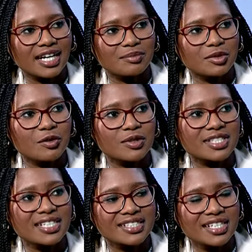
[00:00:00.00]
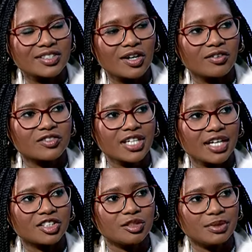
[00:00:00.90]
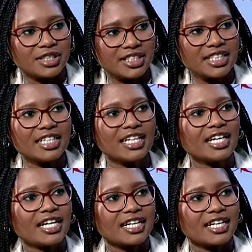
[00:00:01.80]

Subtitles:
the success of ChatGPT